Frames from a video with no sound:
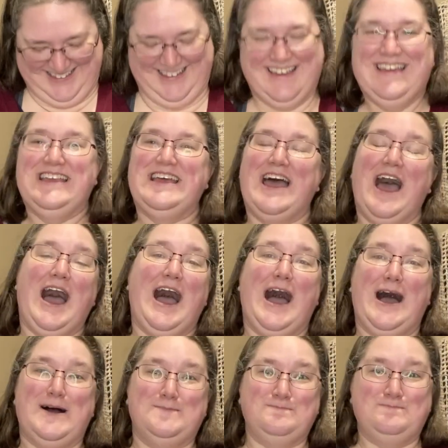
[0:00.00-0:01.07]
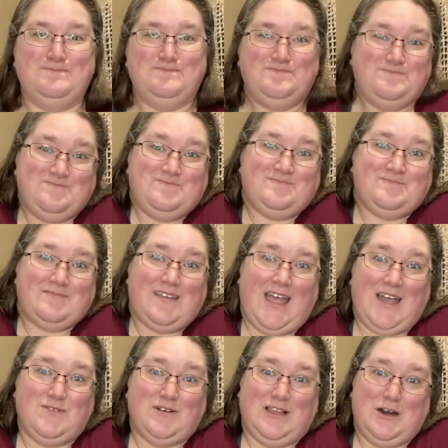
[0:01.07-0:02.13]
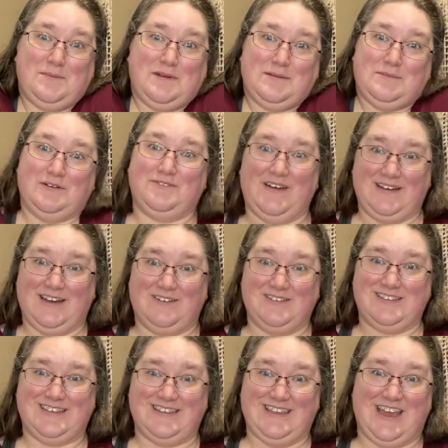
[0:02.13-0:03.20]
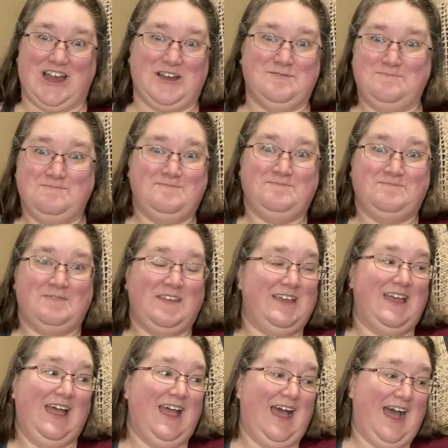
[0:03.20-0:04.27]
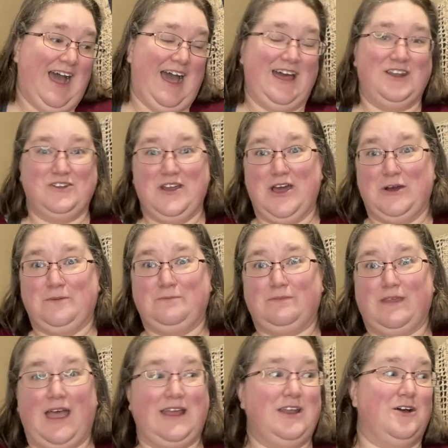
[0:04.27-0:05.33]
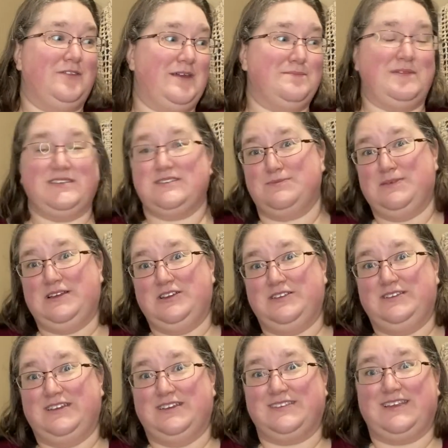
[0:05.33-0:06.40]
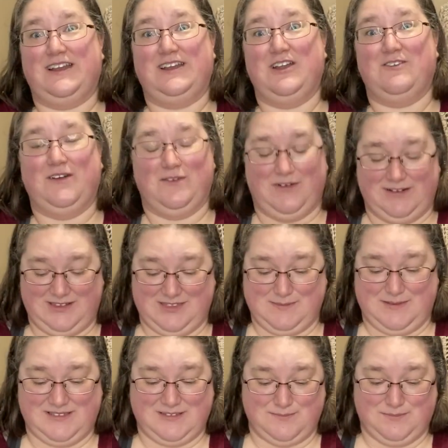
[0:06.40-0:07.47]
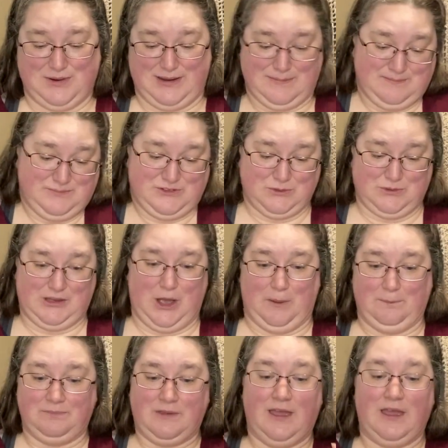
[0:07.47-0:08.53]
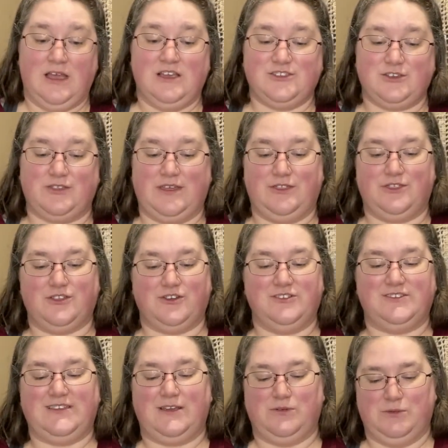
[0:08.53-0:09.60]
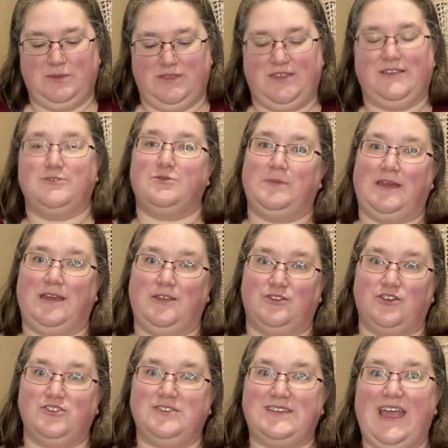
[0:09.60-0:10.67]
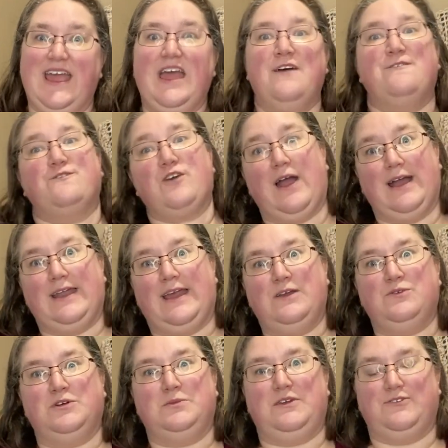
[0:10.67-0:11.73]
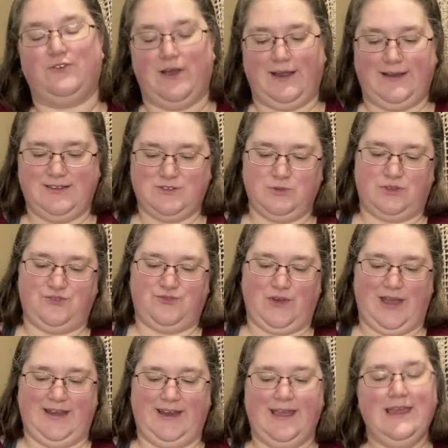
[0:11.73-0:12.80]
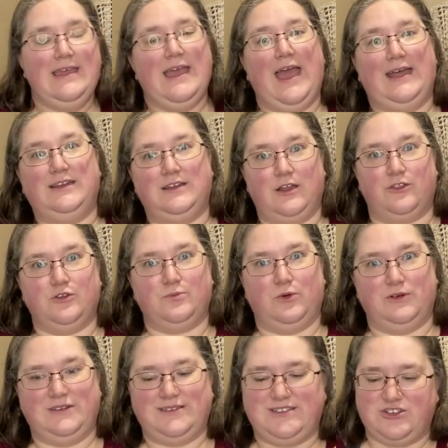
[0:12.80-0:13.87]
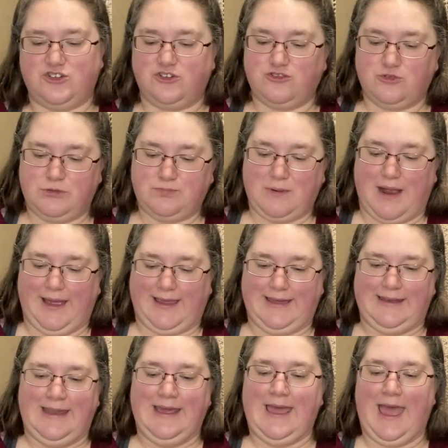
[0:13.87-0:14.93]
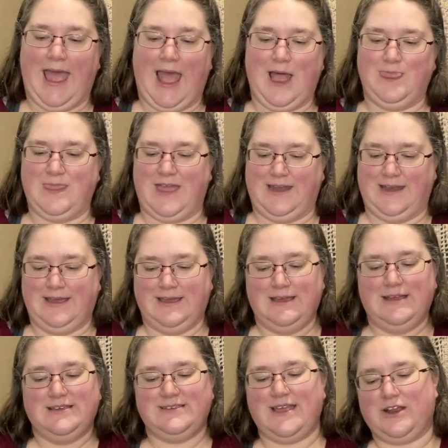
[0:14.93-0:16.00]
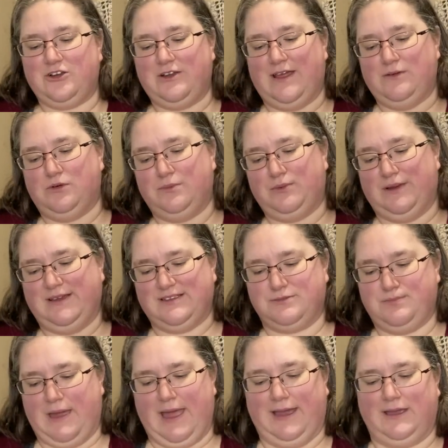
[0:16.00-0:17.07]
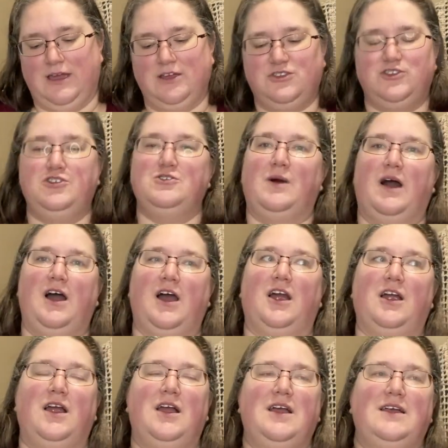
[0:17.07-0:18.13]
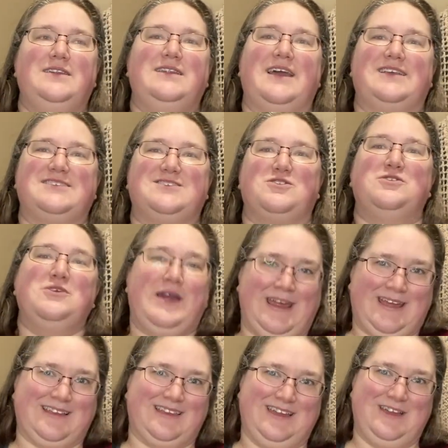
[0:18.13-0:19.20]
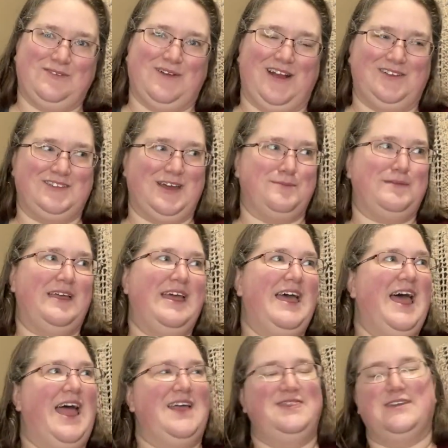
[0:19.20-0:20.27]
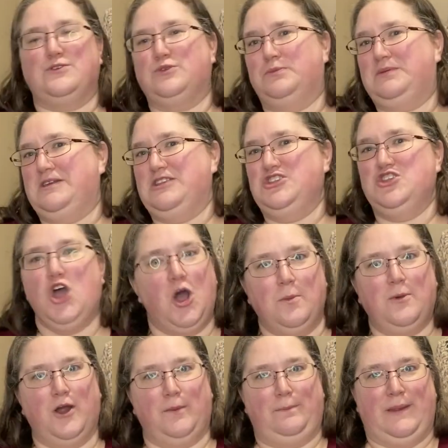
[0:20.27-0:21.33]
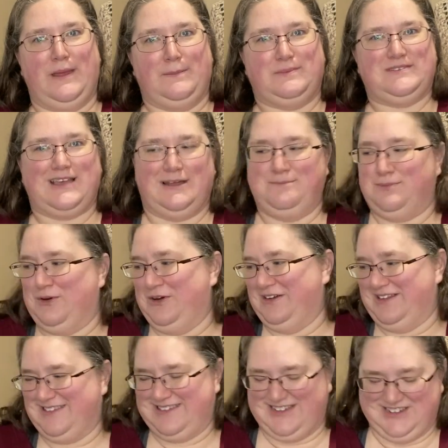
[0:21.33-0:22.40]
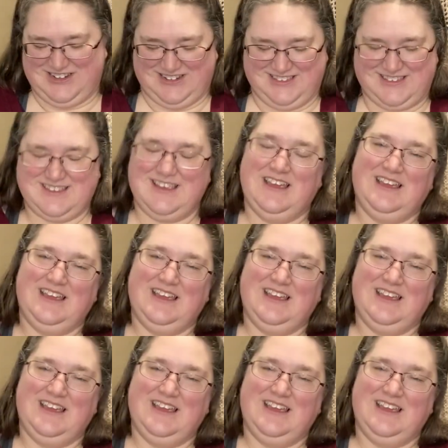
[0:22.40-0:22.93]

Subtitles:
And we'll open them, we'll find out what's in there. I don't know. I know they must have been good deals, and I know I wanted them at some point. So we'll go. So then Thursday will be Things We're Making Thursday. Friday will be Fridays with Fred and another Poor Decisions with Brian. And then Saturday will bring us back to our next weekly roundup. And there will be no more peeps on Poor Decisions.